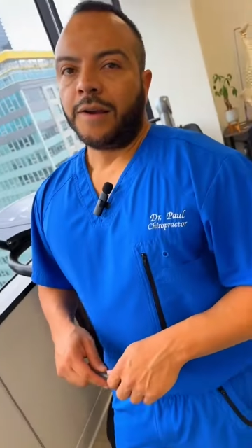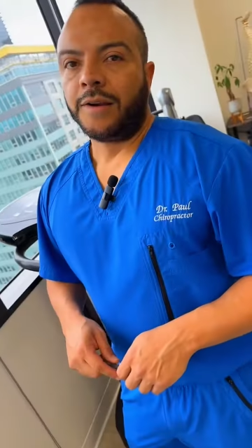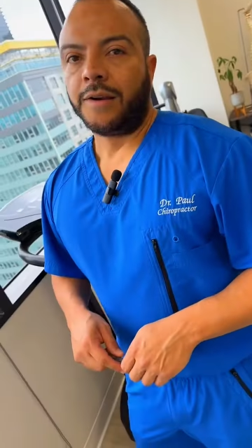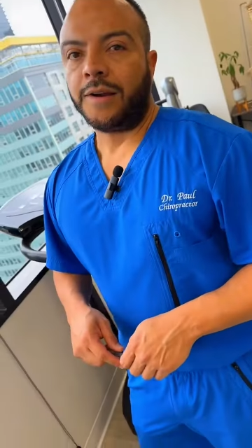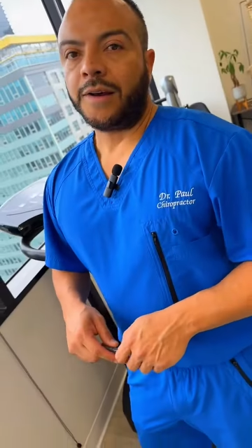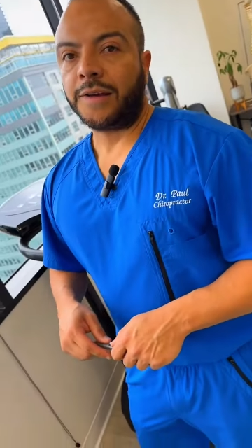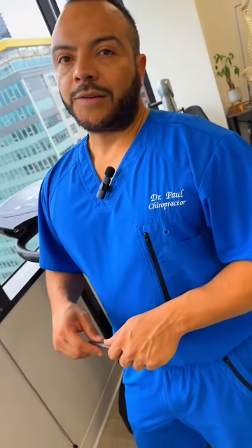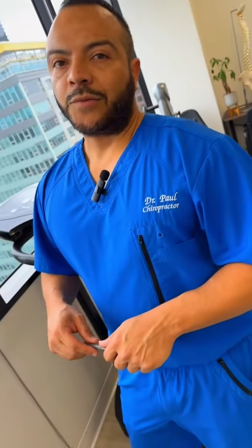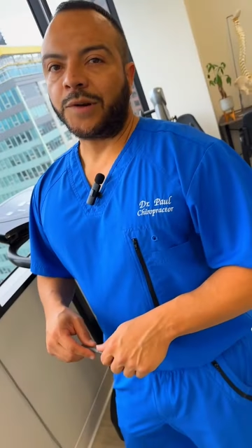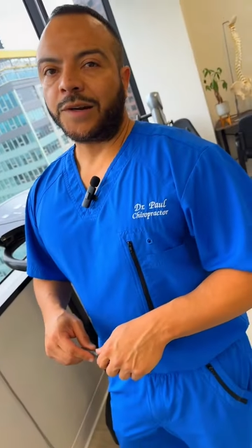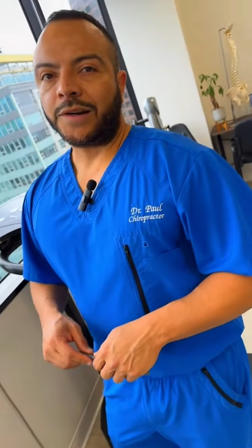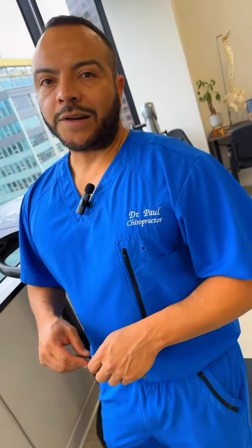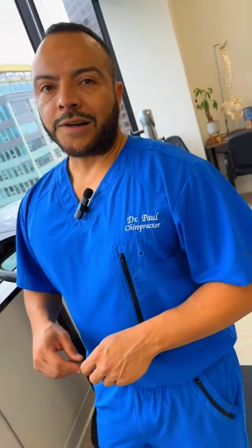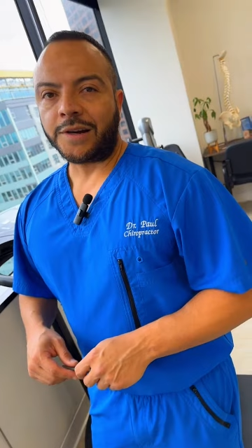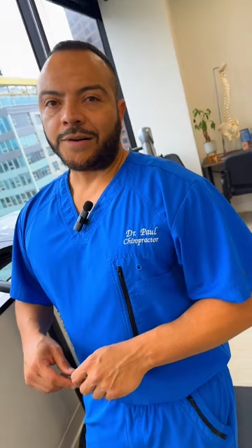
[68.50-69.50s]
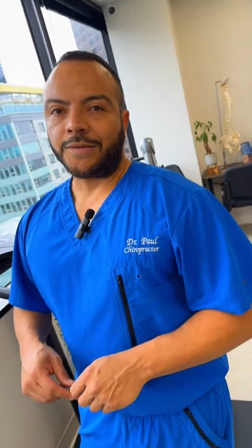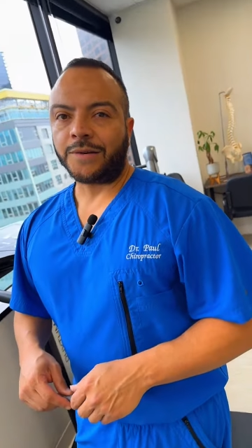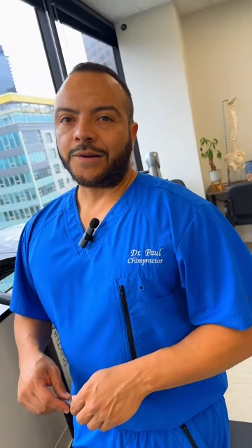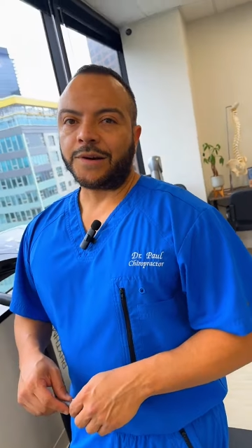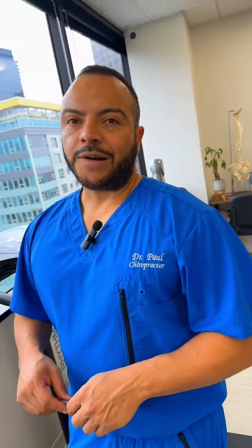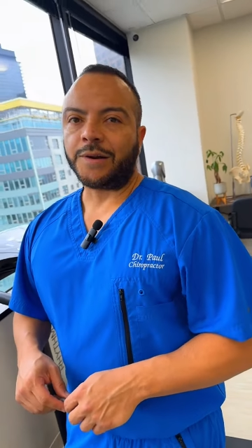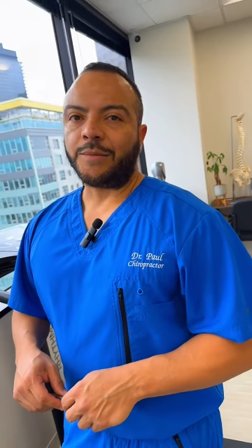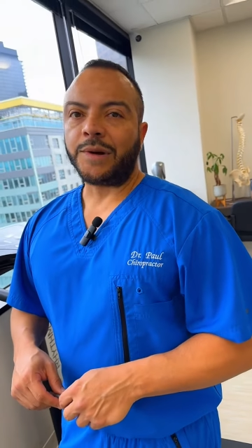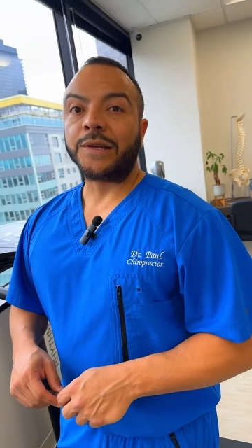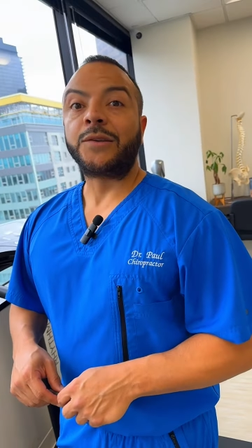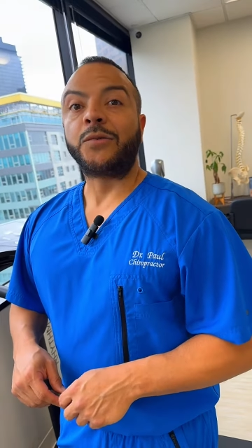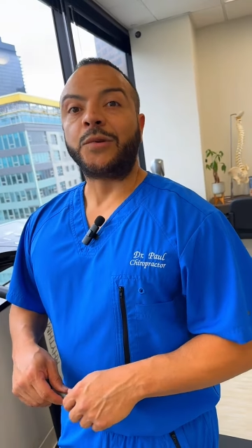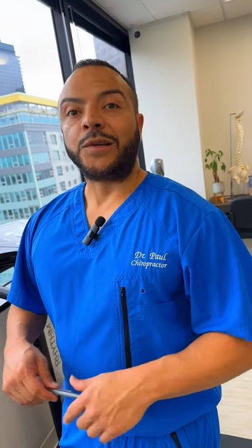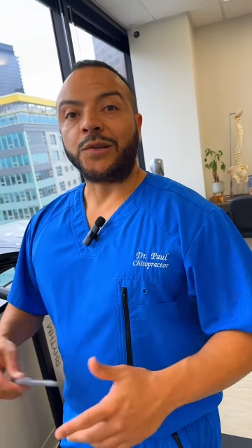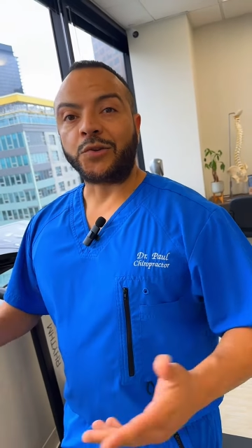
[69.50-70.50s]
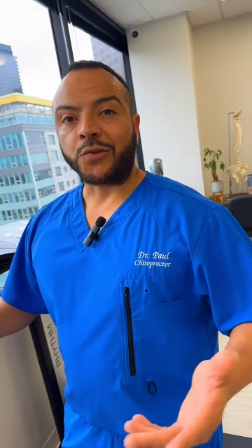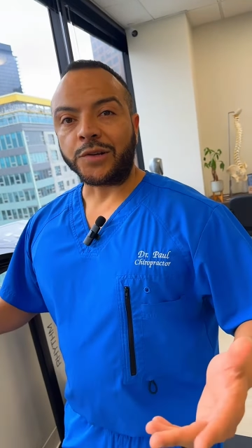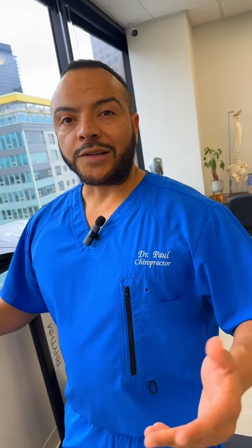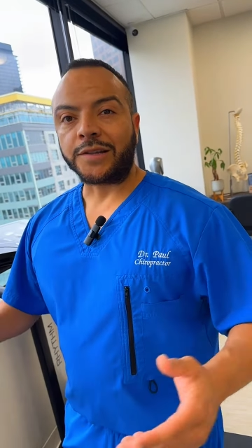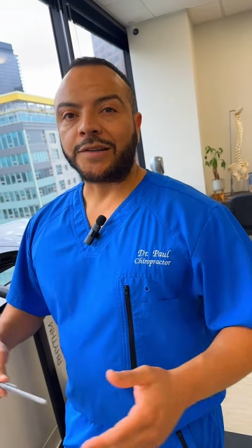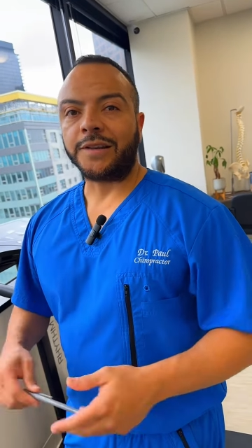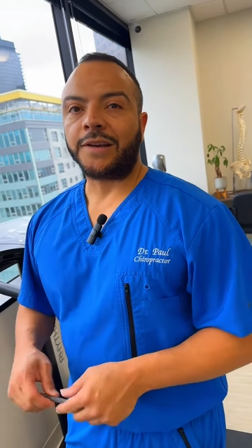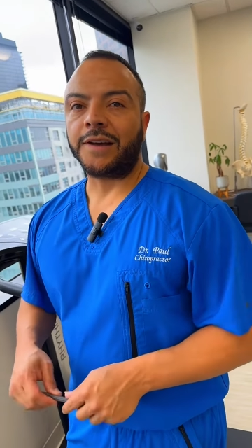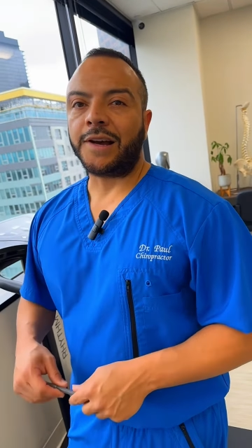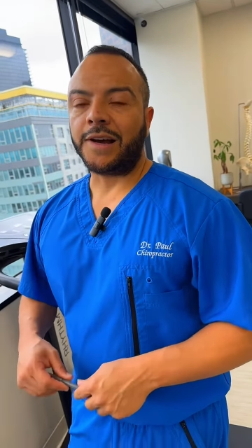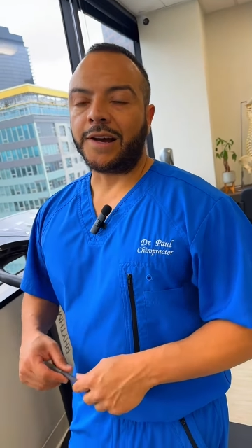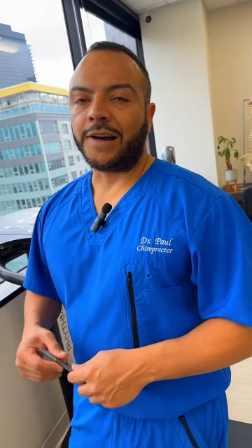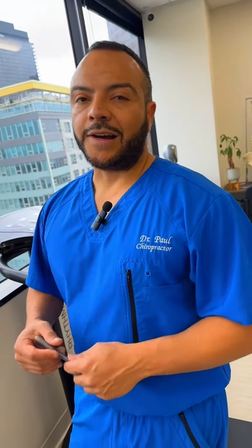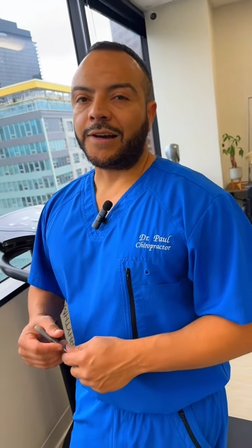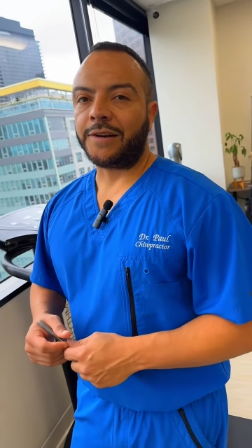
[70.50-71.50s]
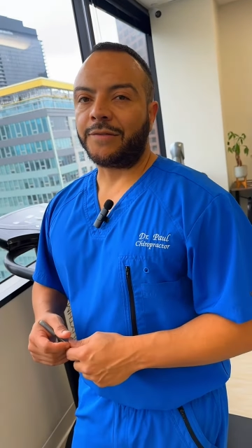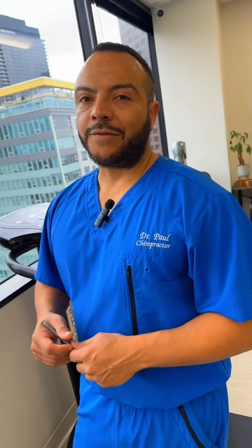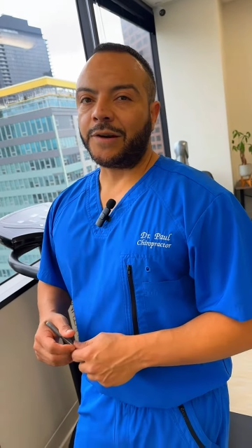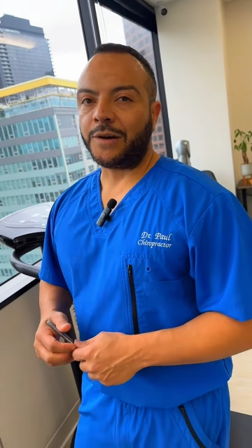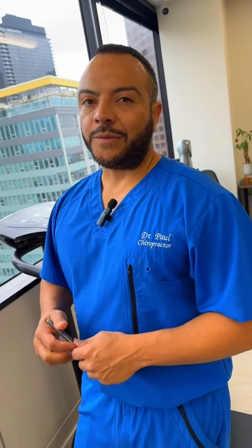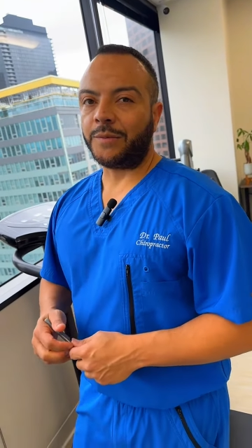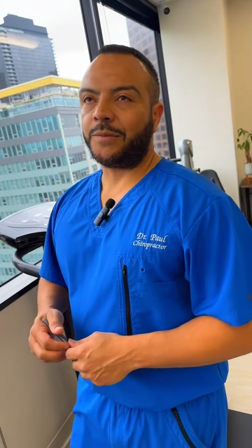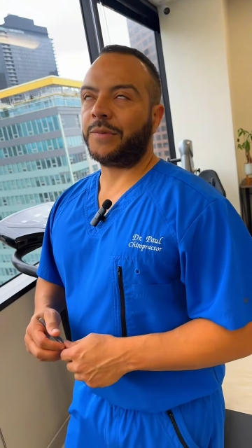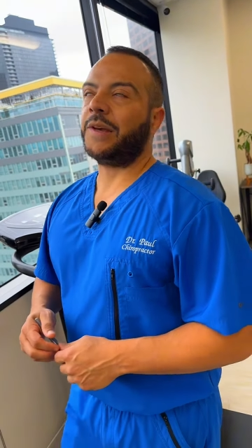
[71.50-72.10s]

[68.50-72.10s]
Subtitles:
Next, we're going to cover muscle injuries from